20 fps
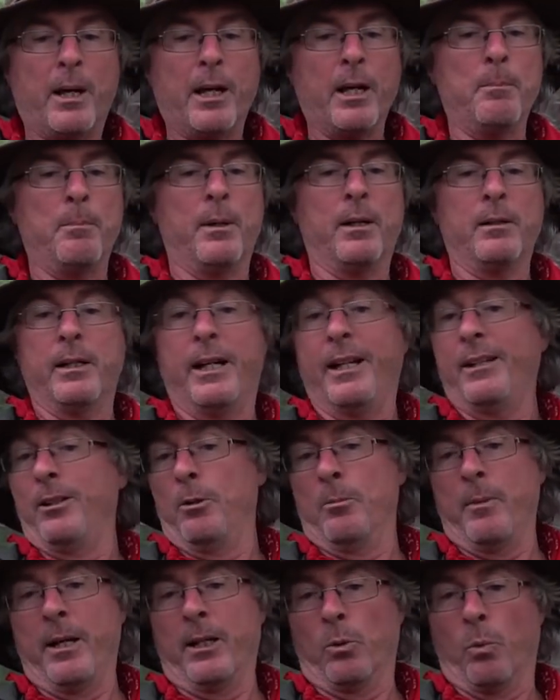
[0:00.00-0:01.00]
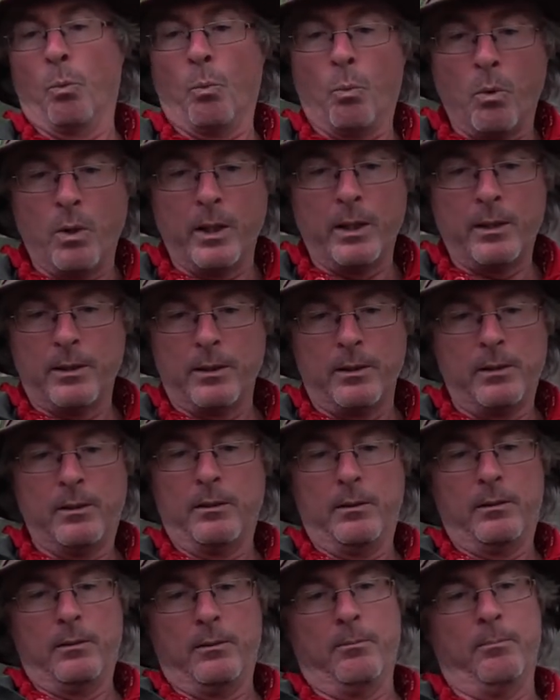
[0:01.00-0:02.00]
buy a bug net, no matter what
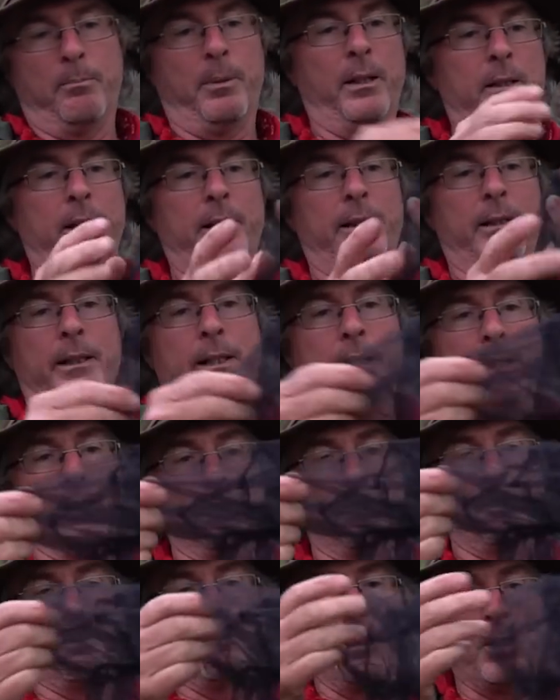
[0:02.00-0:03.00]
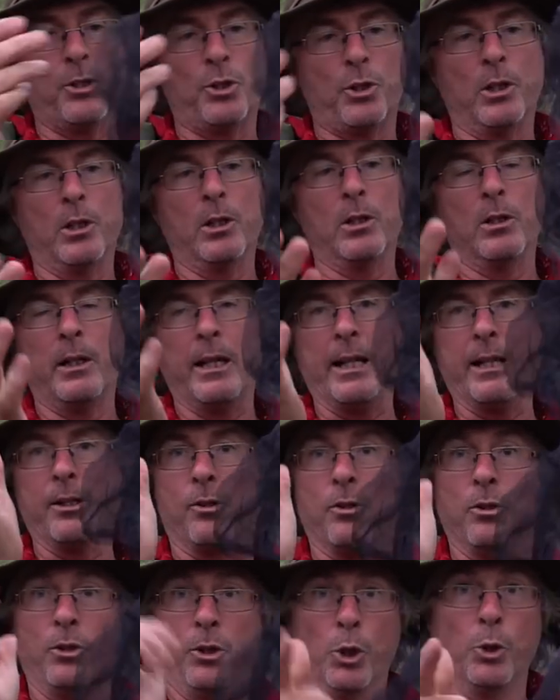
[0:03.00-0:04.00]
bug net it is, make sure
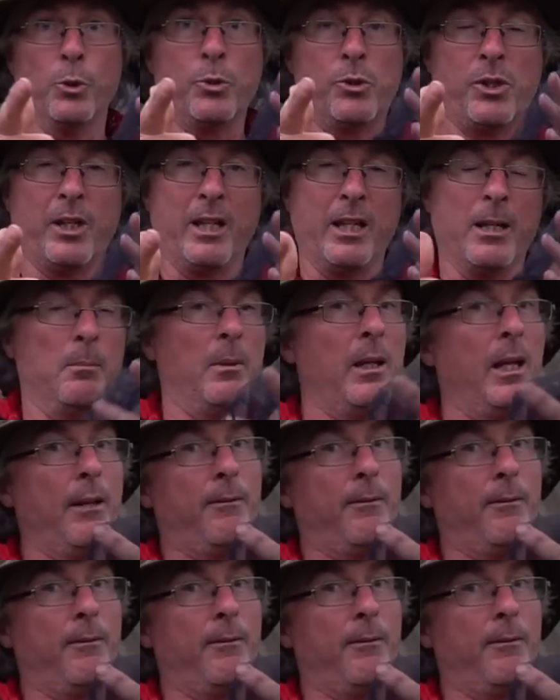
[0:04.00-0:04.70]
it's no-see-um.